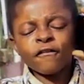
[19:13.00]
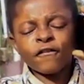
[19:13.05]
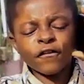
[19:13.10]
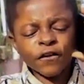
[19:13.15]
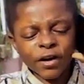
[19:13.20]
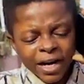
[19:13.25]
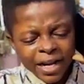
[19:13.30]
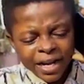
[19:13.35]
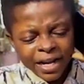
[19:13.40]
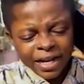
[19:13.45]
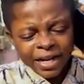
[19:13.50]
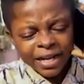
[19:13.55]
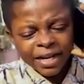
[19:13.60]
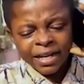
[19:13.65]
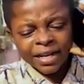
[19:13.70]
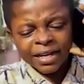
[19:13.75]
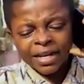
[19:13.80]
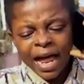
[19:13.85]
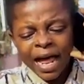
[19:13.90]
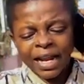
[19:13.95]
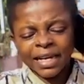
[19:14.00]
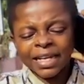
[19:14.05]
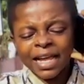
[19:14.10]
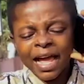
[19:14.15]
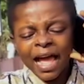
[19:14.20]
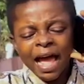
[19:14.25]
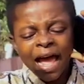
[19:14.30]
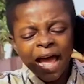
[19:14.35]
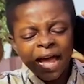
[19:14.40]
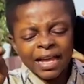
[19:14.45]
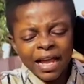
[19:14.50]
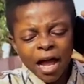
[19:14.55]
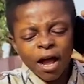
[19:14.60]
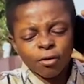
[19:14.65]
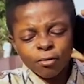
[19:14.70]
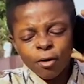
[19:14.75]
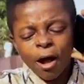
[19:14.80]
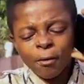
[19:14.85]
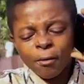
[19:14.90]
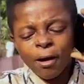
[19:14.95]
free na dia e ye
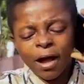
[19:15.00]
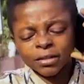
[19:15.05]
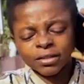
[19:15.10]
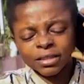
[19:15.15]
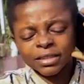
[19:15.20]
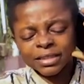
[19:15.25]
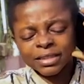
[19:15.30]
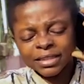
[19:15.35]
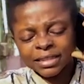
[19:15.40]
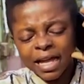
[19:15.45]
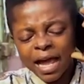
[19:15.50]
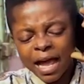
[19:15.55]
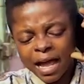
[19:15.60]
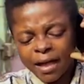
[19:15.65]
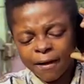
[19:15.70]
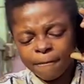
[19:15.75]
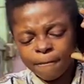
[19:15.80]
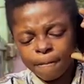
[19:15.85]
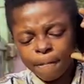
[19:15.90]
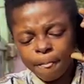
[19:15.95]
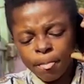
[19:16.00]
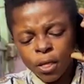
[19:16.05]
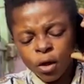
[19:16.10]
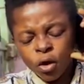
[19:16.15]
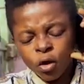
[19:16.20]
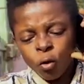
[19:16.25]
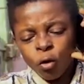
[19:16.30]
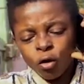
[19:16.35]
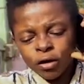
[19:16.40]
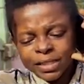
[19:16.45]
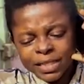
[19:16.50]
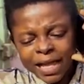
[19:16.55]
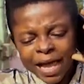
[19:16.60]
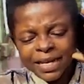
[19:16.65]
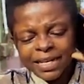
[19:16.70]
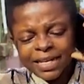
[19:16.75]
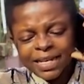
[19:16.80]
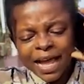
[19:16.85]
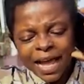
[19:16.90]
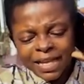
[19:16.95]
ma ma ne se o
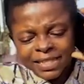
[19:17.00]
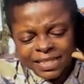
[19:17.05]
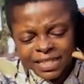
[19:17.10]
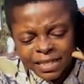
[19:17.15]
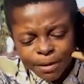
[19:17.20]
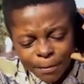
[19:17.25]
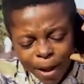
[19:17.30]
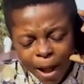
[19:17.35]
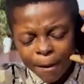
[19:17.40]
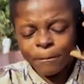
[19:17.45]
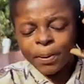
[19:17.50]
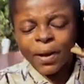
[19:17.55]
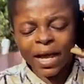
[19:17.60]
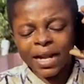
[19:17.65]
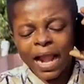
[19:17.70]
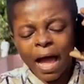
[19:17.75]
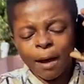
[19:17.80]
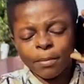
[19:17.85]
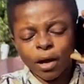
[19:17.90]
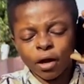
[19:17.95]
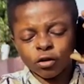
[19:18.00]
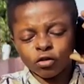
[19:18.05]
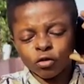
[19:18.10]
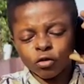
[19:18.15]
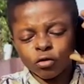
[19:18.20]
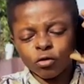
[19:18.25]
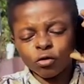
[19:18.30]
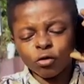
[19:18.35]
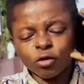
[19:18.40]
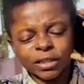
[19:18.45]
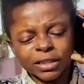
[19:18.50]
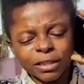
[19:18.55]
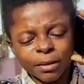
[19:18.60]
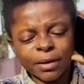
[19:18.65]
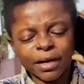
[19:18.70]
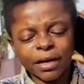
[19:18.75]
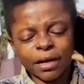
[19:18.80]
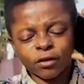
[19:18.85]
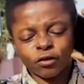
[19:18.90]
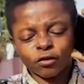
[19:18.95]
send dia sima pena bedru
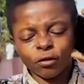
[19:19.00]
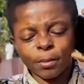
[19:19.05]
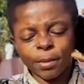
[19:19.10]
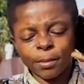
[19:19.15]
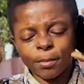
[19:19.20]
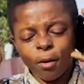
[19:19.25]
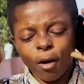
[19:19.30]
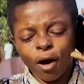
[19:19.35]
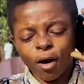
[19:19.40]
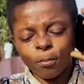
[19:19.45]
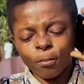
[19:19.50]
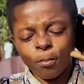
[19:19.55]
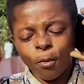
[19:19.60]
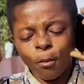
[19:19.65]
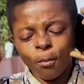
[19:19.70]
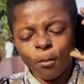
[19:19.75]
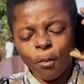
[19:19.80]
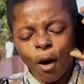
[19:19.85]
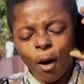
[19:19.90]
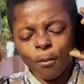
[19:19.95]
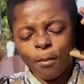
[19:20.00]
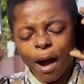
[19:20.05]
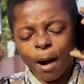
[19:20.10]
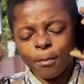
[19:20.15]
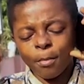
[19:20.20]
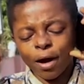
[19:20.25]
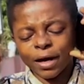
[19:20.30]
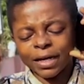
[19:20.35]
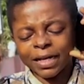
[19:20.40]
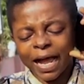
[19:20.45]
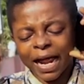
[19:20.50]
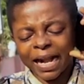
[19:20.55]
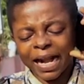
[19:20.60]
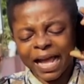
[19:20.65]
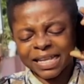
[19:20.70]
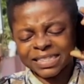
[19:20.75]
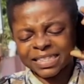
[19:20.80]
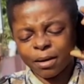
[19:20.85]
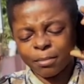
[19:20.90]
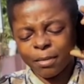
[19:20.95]
utimi de to me bo mobile money
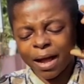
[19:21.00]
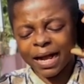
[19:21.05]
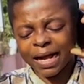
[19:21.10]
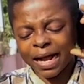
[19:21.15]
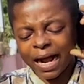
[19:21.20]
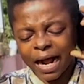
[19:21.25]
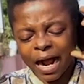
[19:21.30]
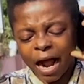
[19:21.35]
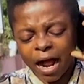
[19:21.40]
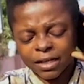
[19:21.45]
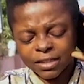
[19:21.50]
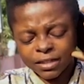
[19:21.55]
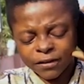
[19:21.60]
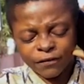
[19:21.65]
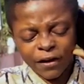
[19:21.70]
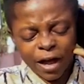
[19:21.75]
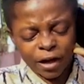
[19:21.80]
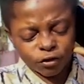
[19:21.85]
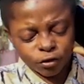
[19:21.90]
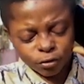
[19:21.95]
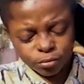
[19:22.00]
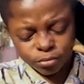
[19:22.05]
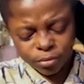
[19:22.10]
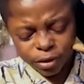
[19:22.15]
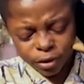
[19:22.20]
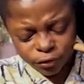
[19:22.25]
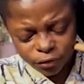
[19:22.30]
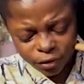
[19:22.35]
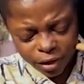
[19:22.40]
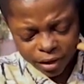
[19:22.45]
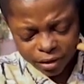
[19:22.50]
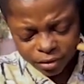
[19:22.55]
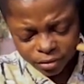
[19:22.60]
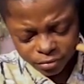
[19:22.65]
anasa bank account fatum me twen